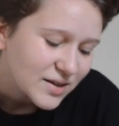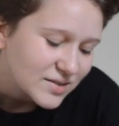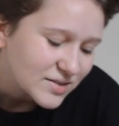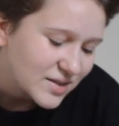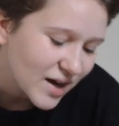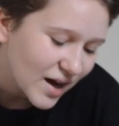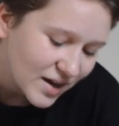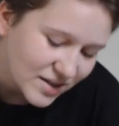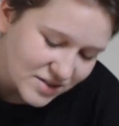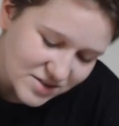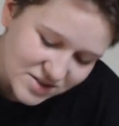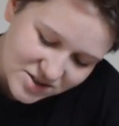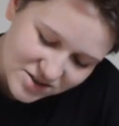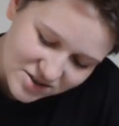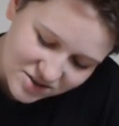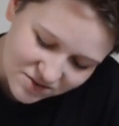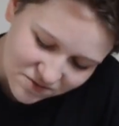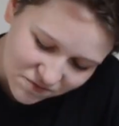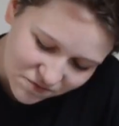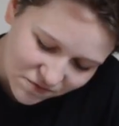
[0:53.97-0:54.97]
not
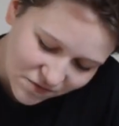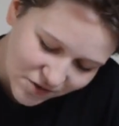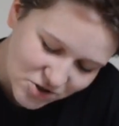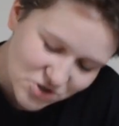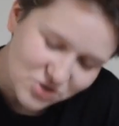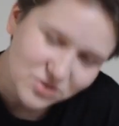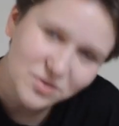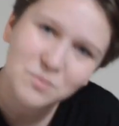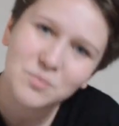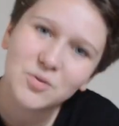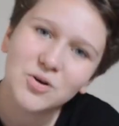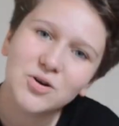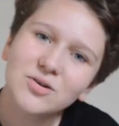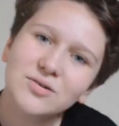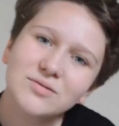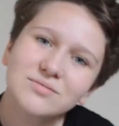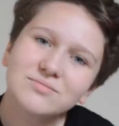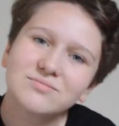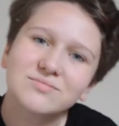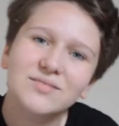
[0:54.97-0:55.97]

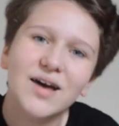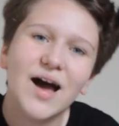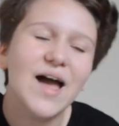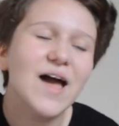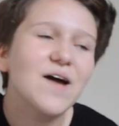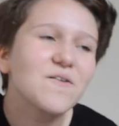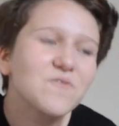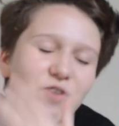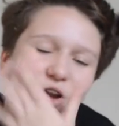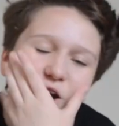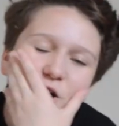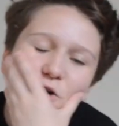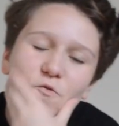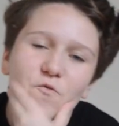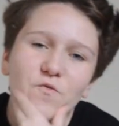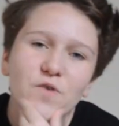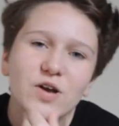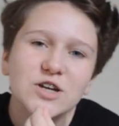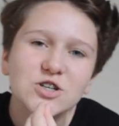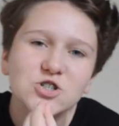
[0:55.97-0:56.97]
visible. I have
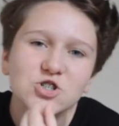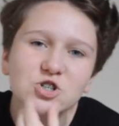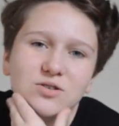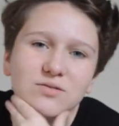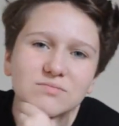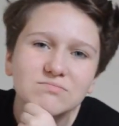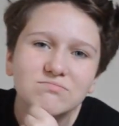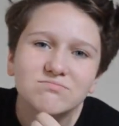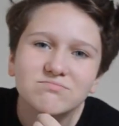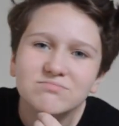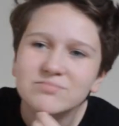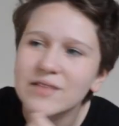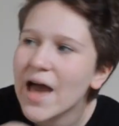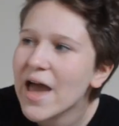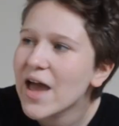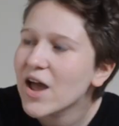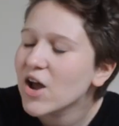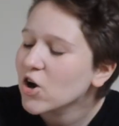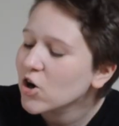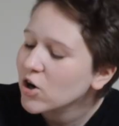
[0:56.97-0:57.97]
no facial
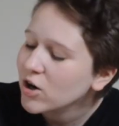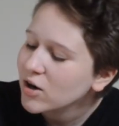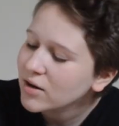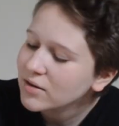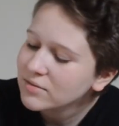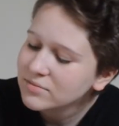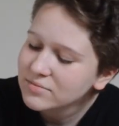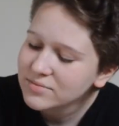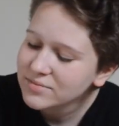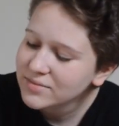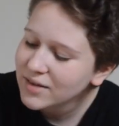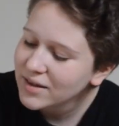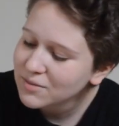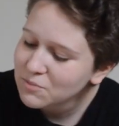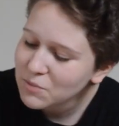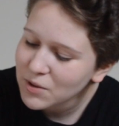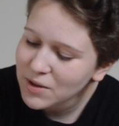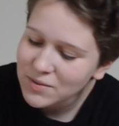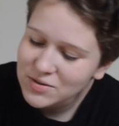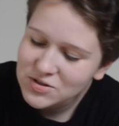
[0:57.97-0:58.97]
hair. That's
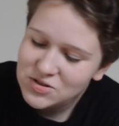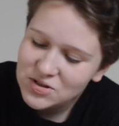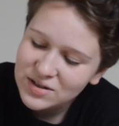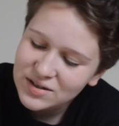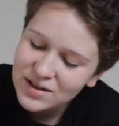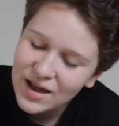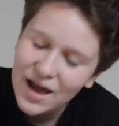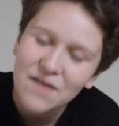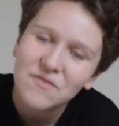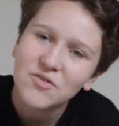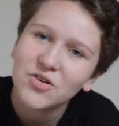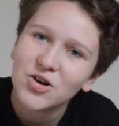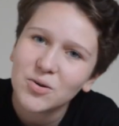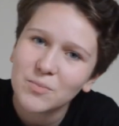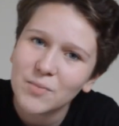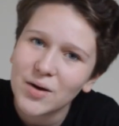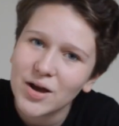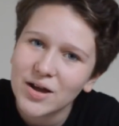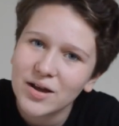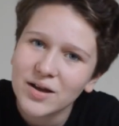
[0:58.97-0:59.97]
pretty much it. I have it
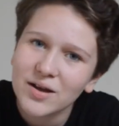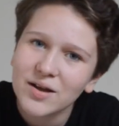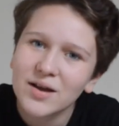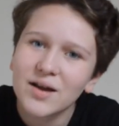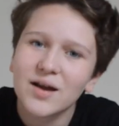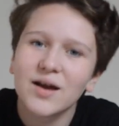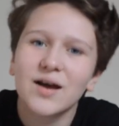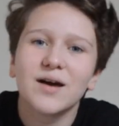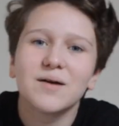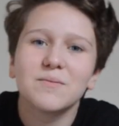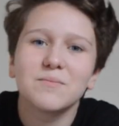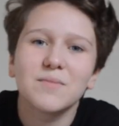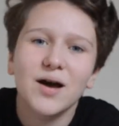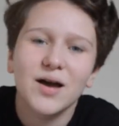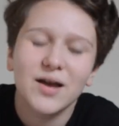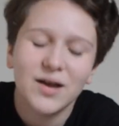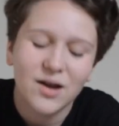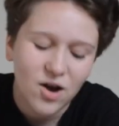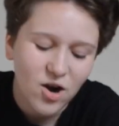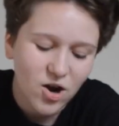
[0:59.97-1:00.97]
on
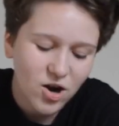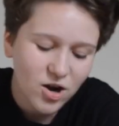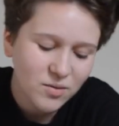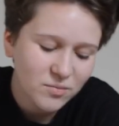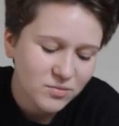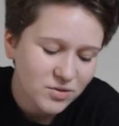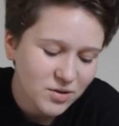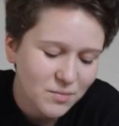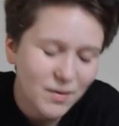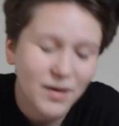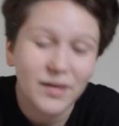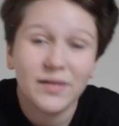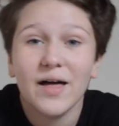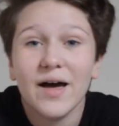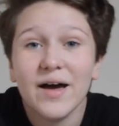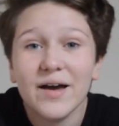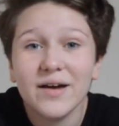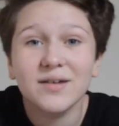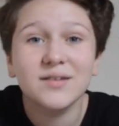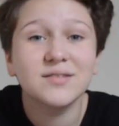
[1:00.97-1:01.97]
my arms and my
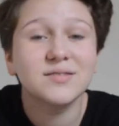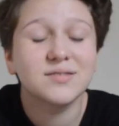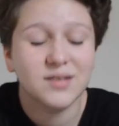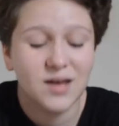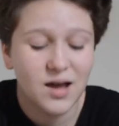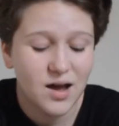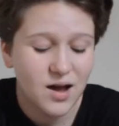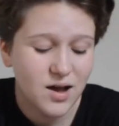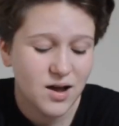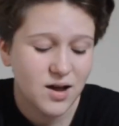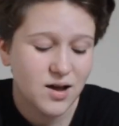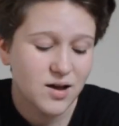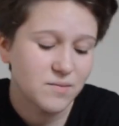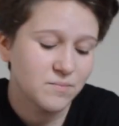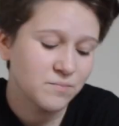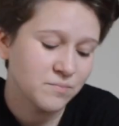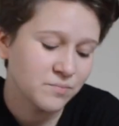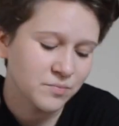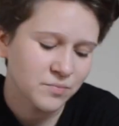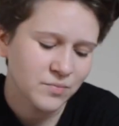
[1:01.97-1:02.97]
legs.
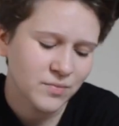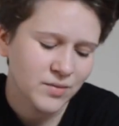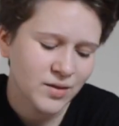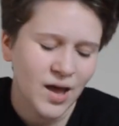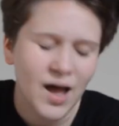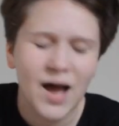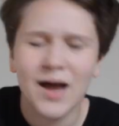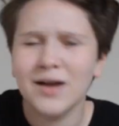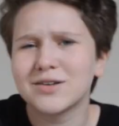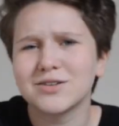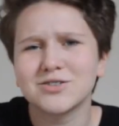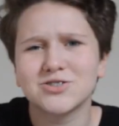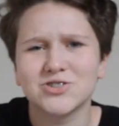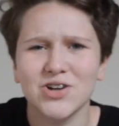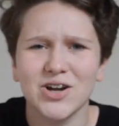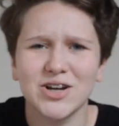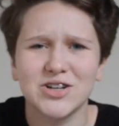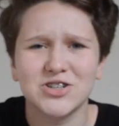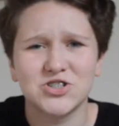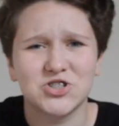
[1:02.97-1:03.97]
I did
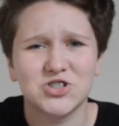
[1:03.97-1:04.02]
try